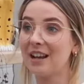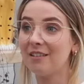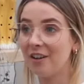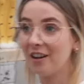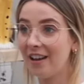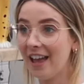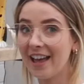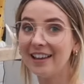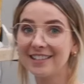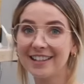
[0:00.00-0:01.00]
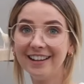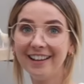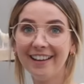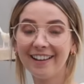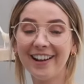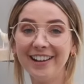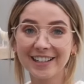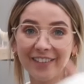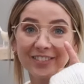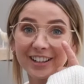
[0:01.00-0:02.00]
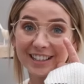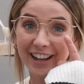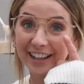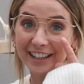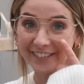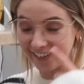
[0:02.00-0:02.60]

out of her head. Because I'm just like,